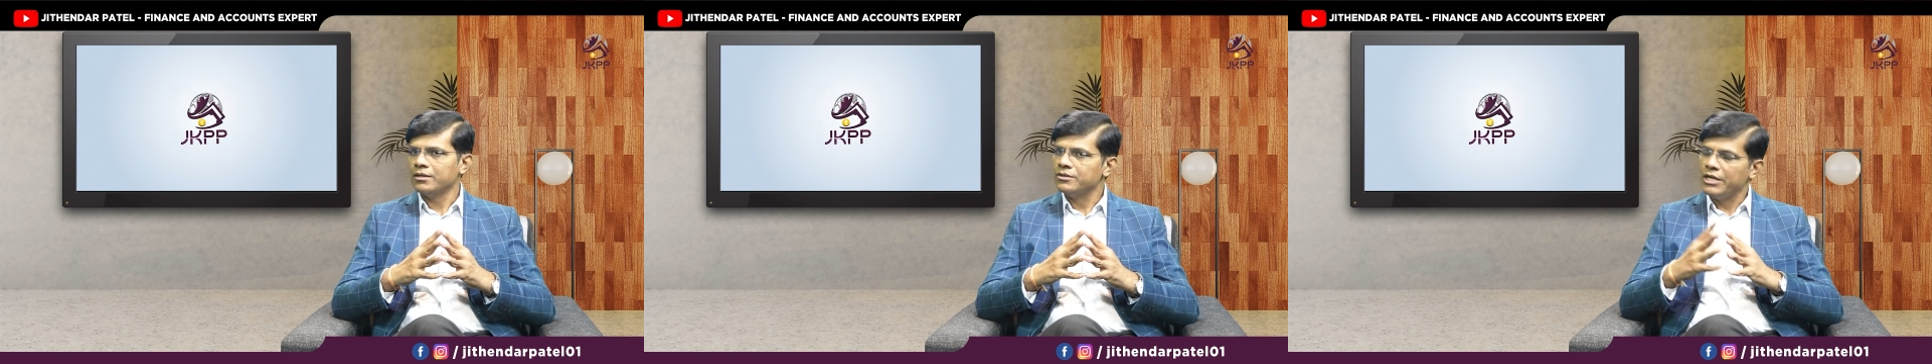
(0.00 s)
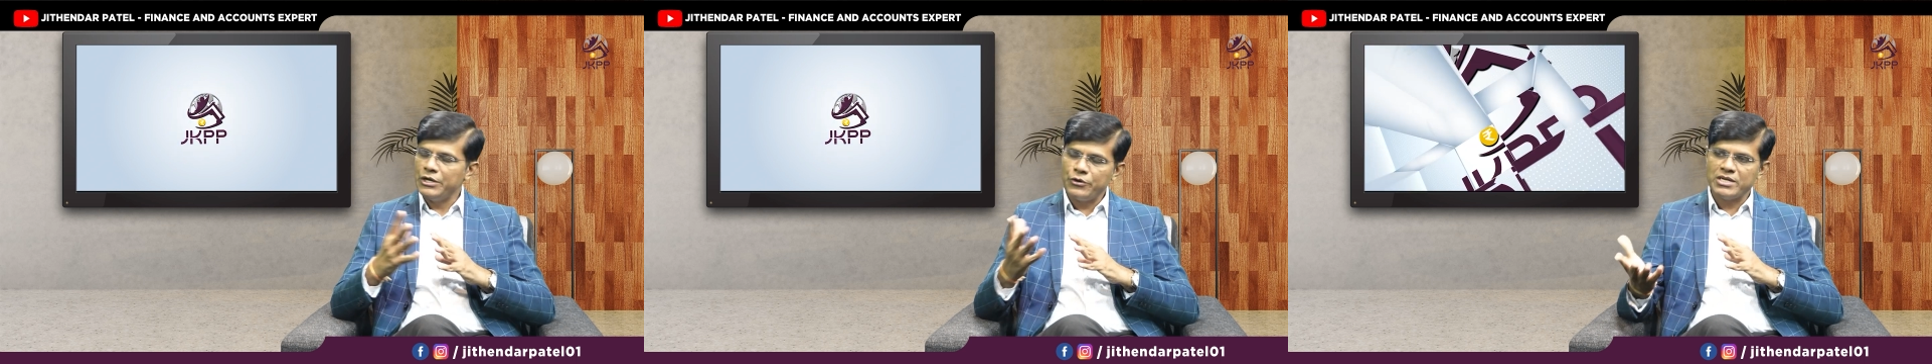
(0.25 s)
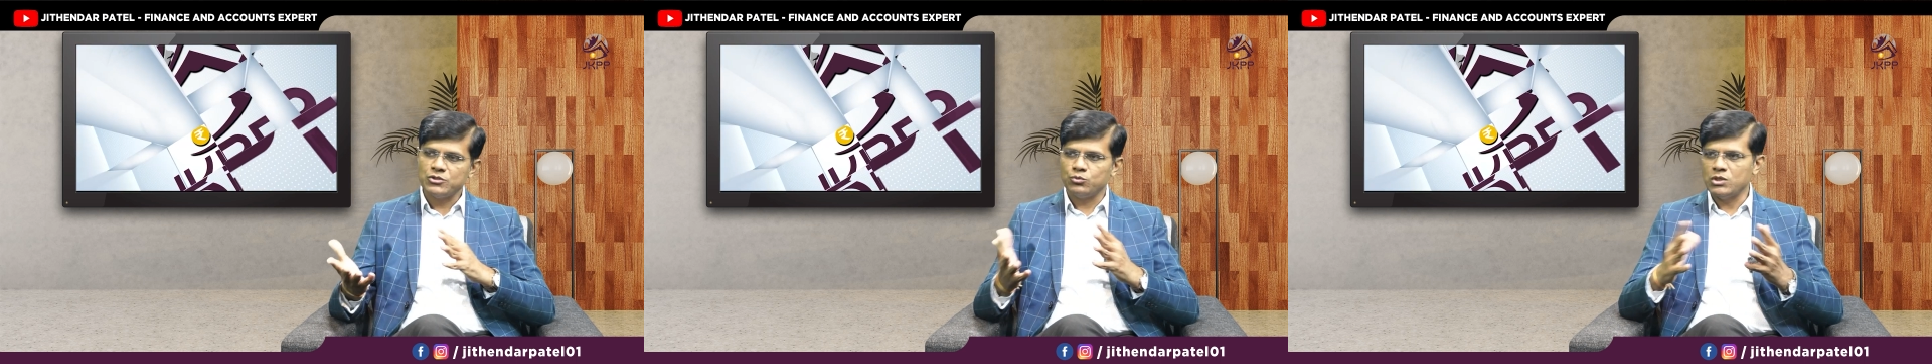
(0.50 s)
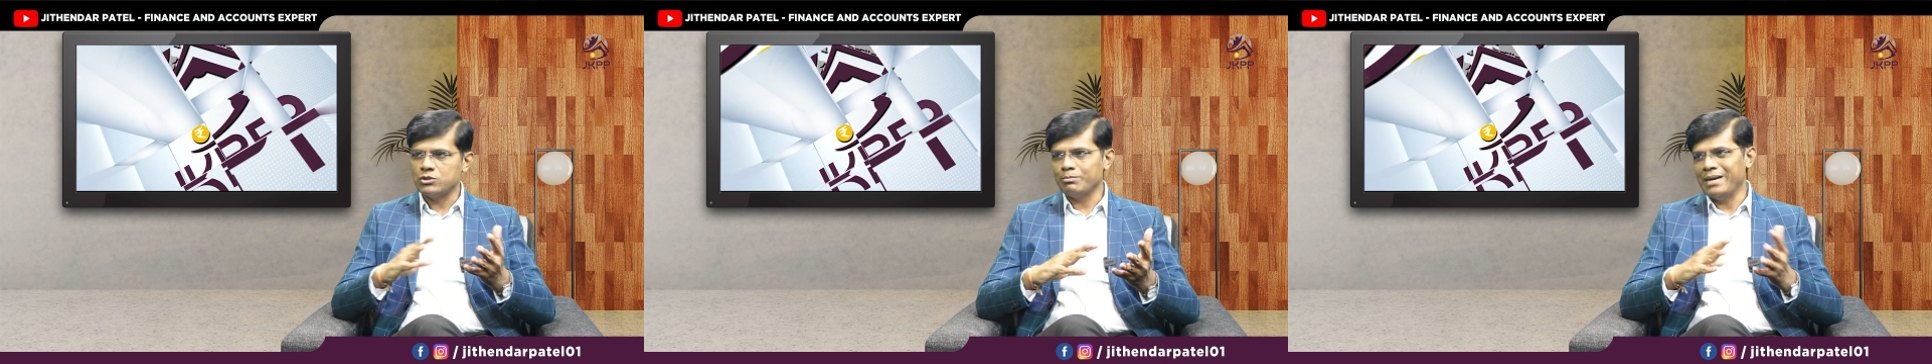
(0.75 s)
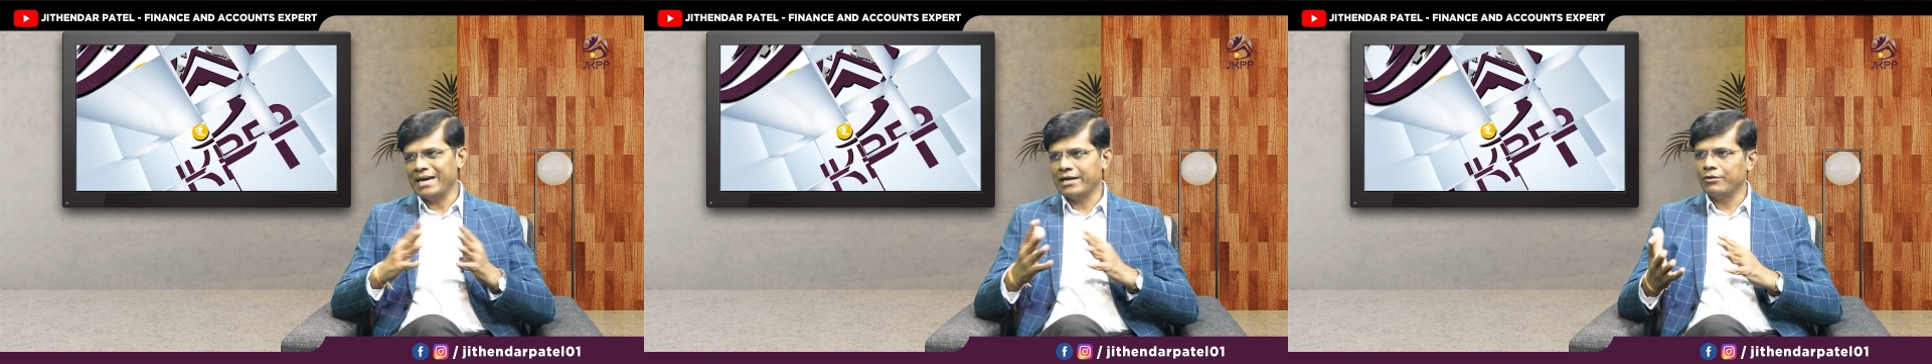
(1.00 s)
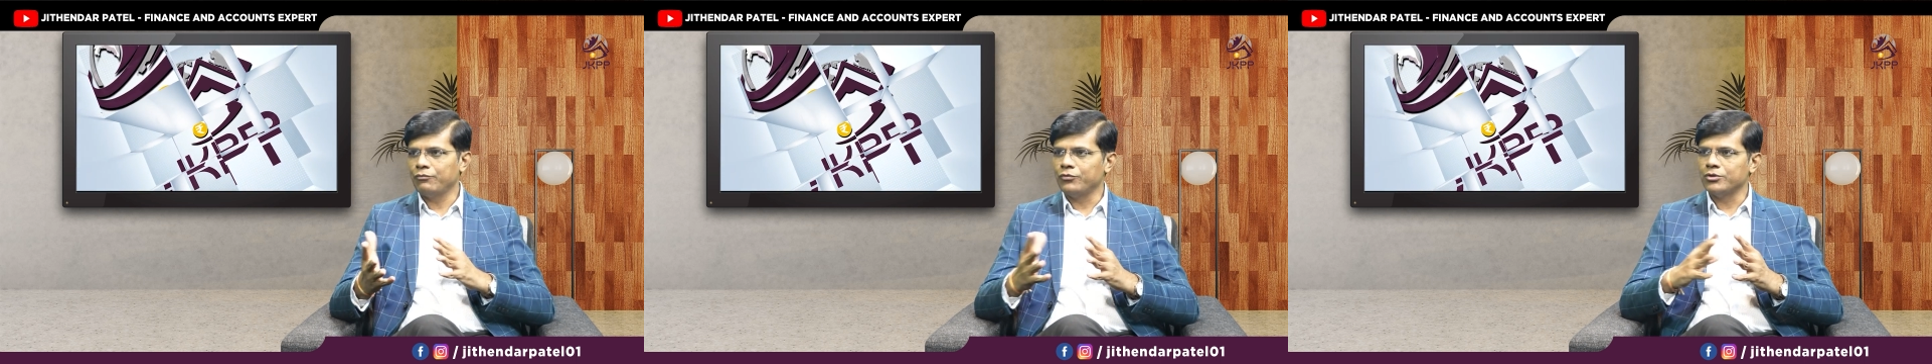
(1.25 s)
then you can switch back
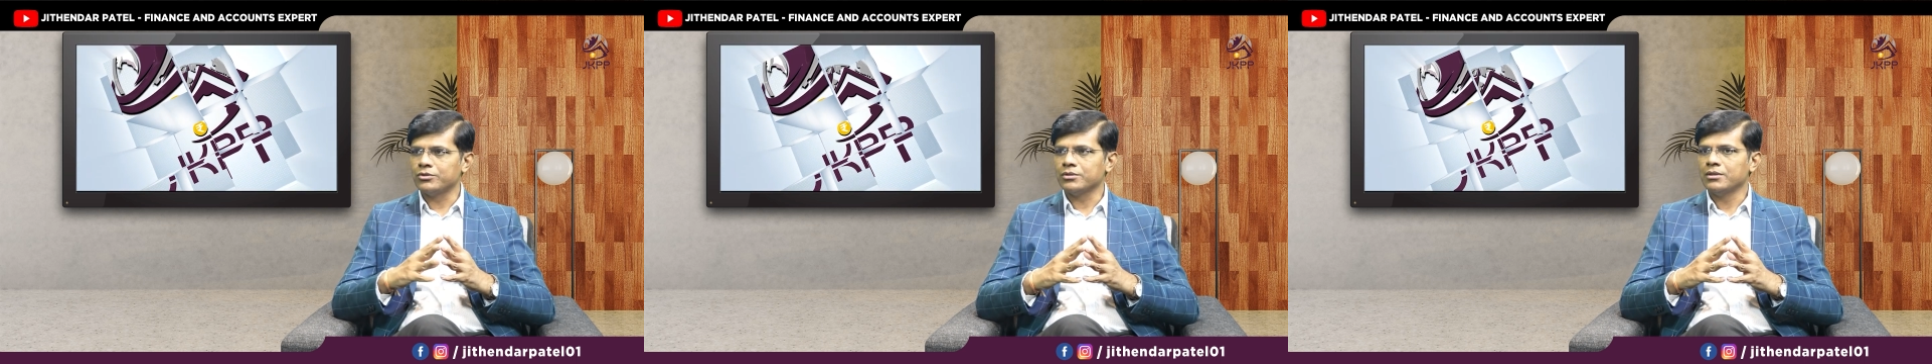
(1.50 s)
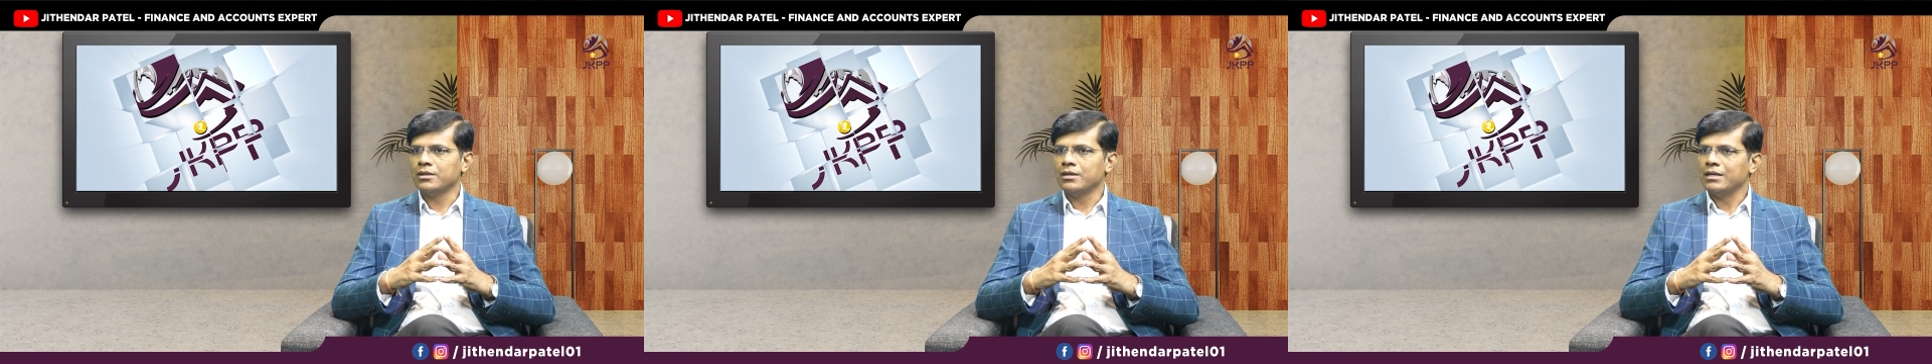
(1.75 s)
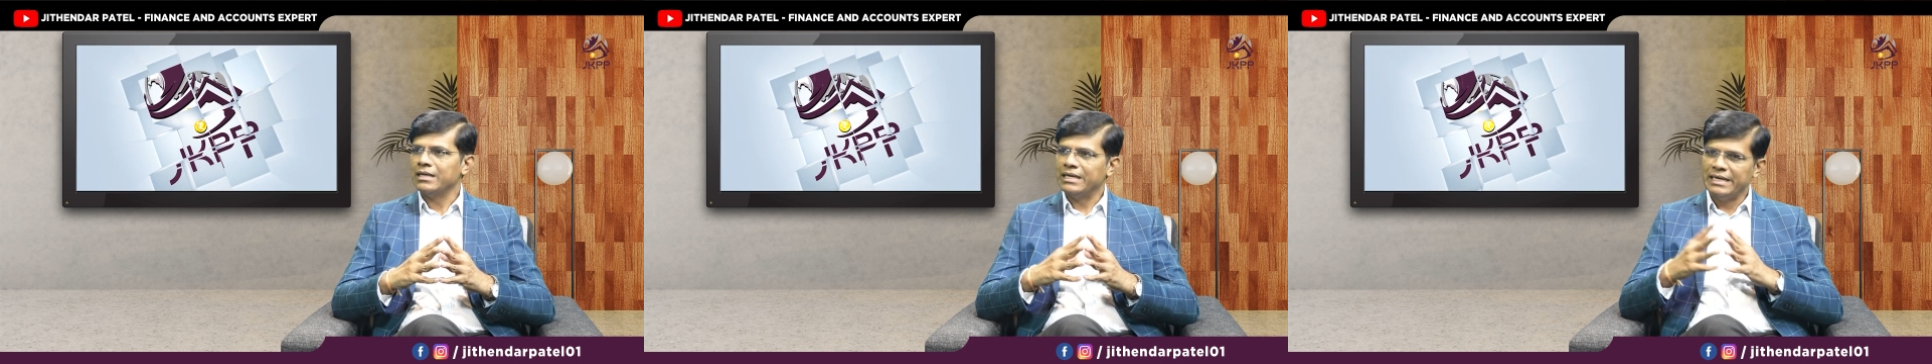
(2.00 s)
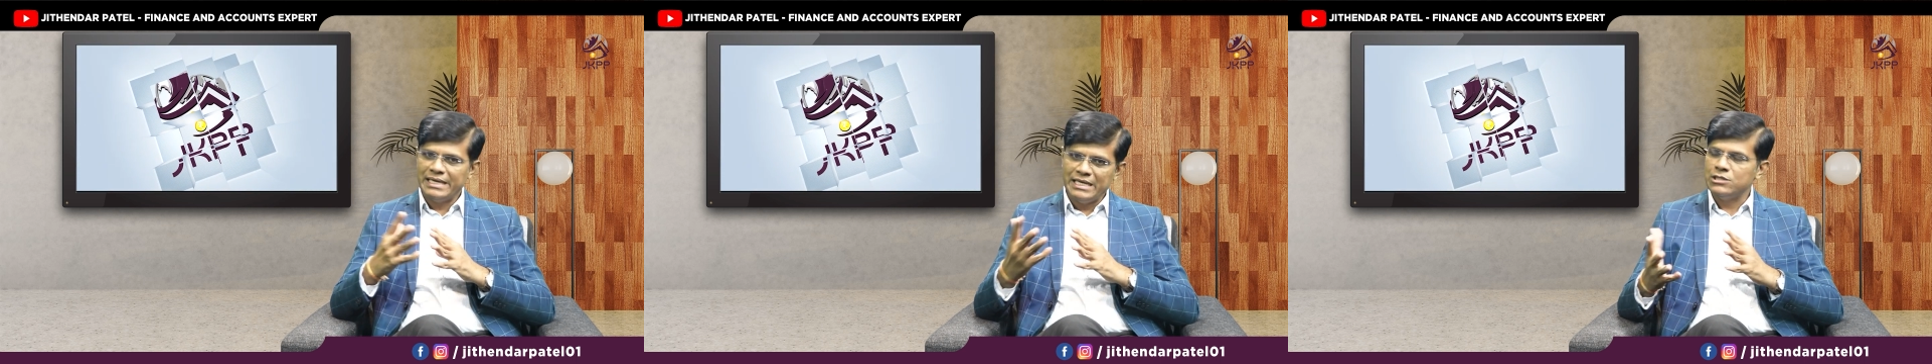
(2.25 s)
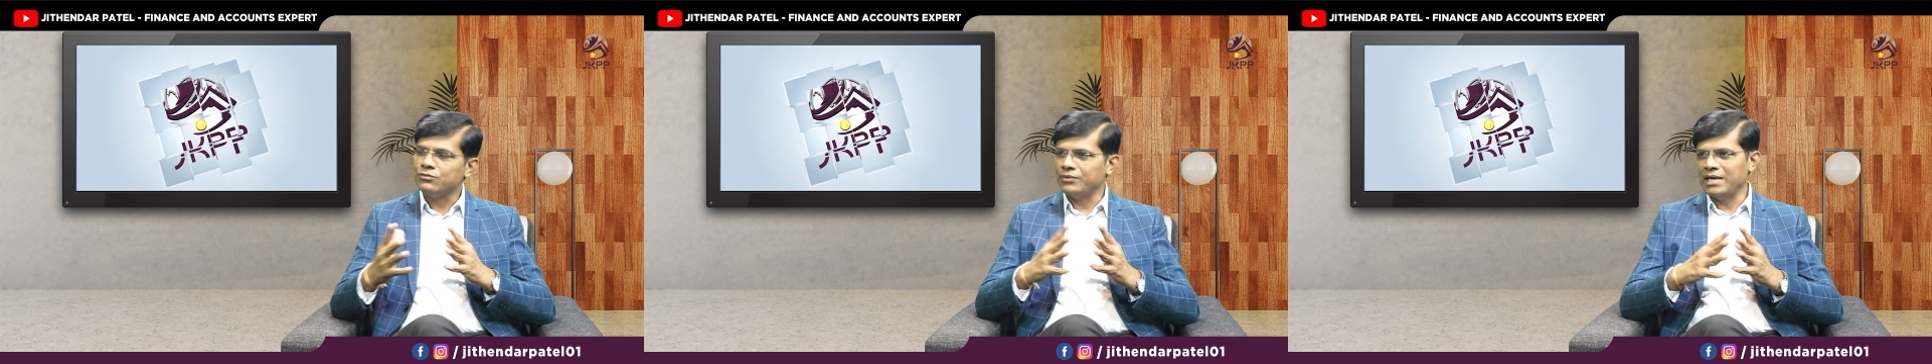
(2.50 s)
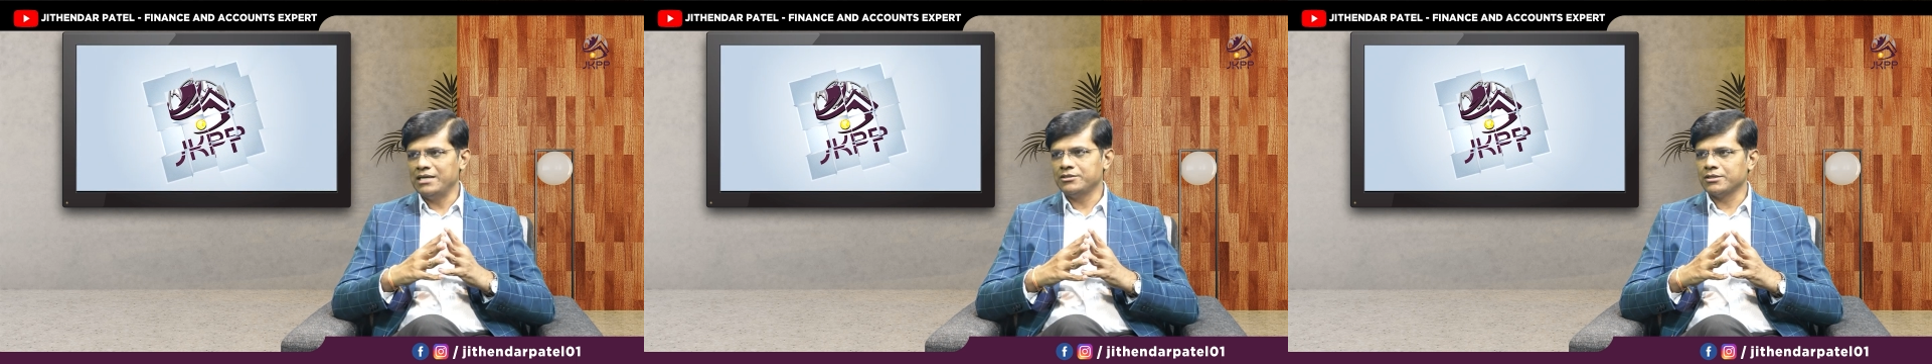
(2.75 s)
and forth in each
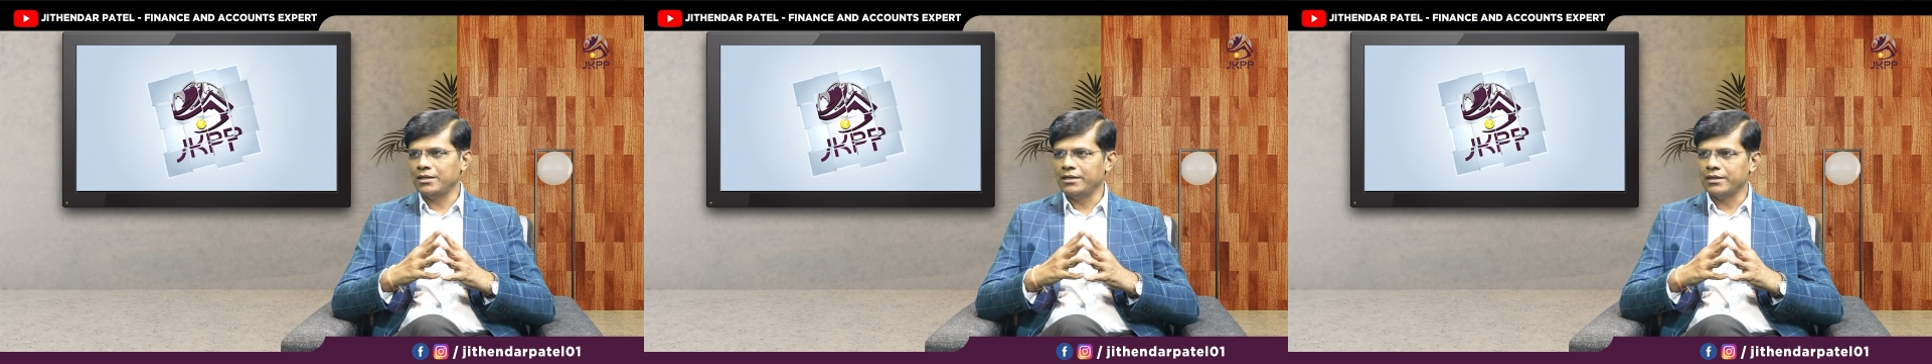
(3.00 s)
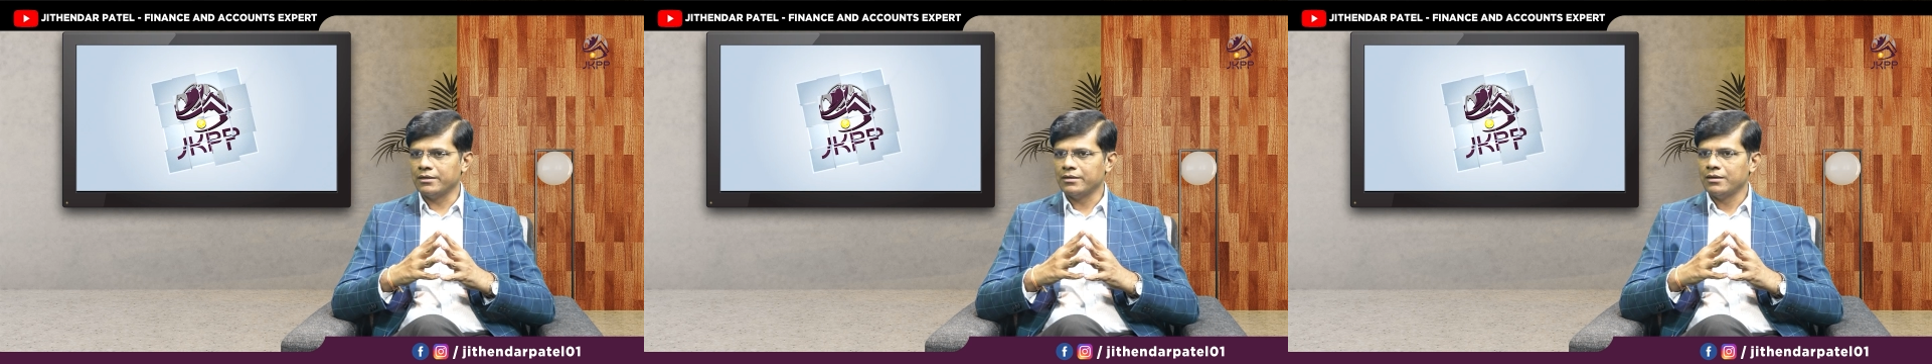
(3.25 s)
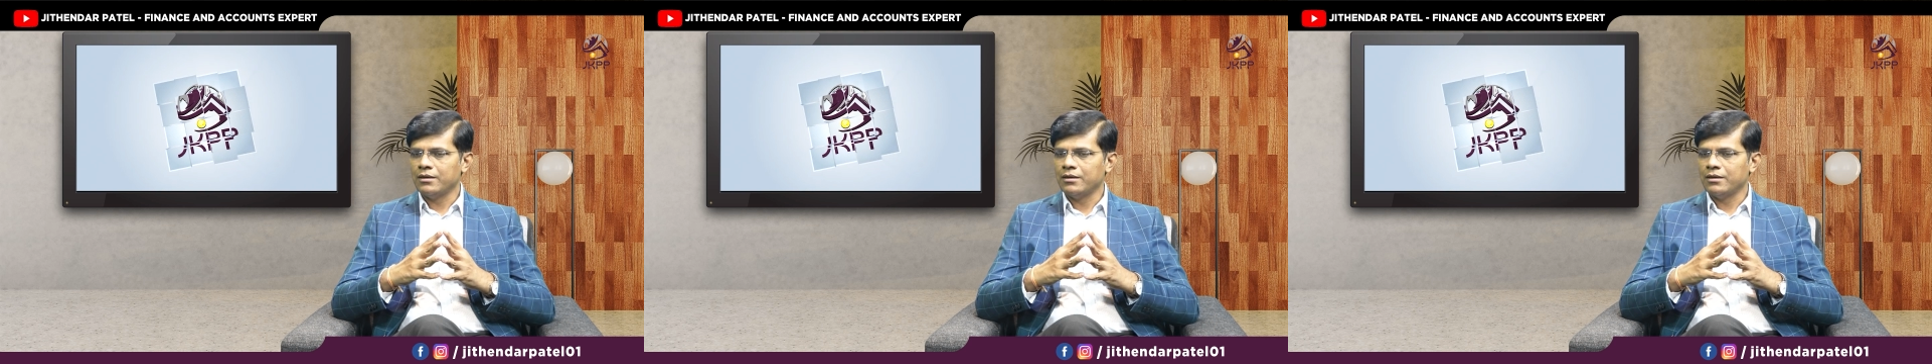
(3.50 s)
financial year.